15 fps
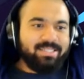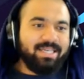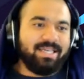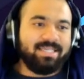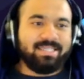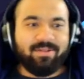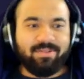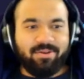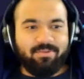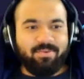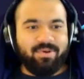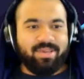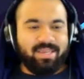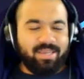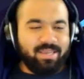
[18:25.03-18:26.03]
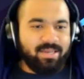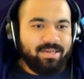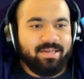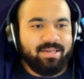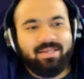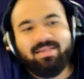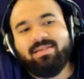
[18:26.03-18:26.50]
Check us out, though, boy.
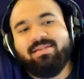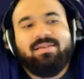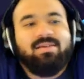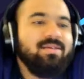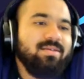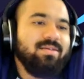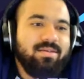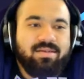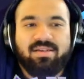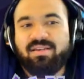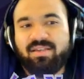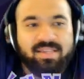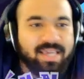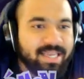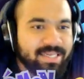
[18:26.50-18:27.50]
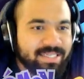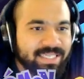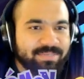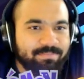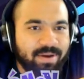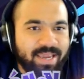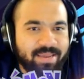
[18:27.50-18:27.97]
Catch
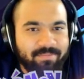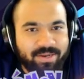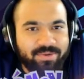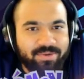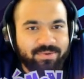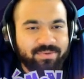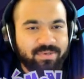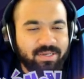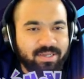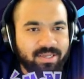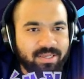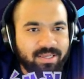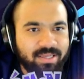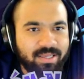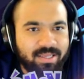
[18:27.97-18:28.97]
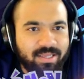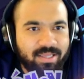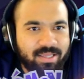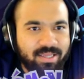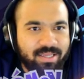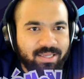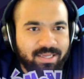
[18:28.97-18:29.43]
this bite, my dude.
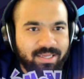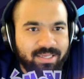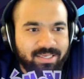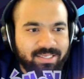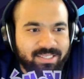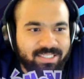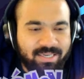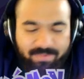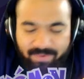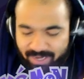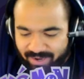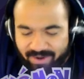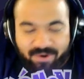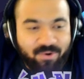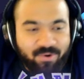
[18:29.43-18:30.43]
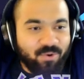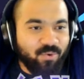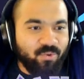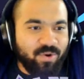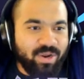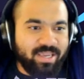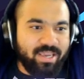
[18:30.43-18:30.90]
Jiminy
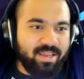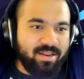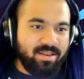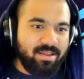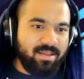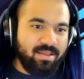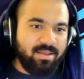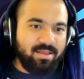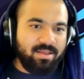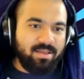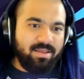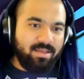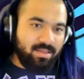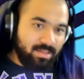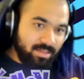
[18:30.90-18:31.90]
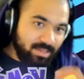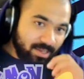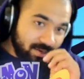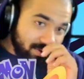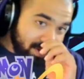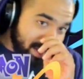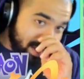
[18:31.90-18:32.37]
Cricket.
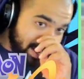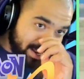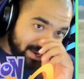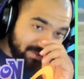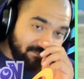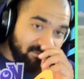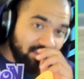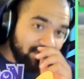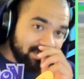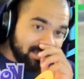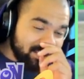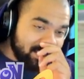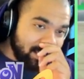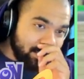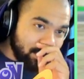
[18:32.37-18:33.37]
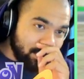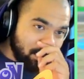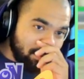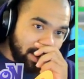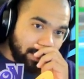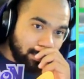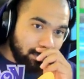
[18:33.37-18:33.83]
You can't confuse us
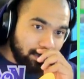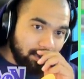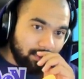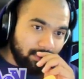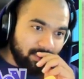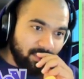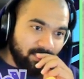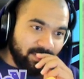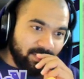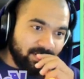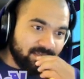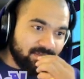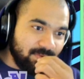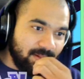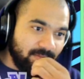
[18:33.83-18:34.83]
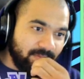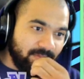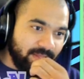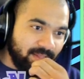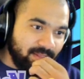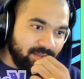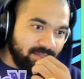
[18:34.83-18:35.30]
either, my dude. We're gonna swallow
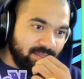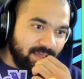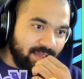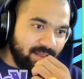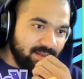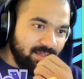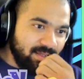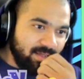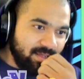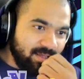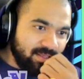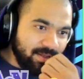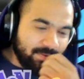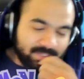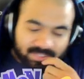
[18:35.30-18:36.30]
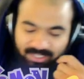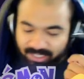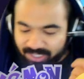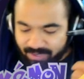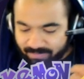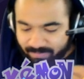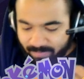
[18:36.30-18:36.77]
that. Look at that. That was
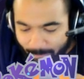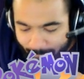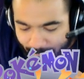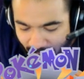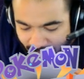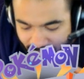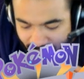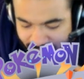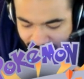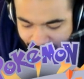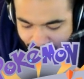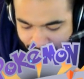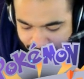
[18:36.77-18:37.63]
such a... That was a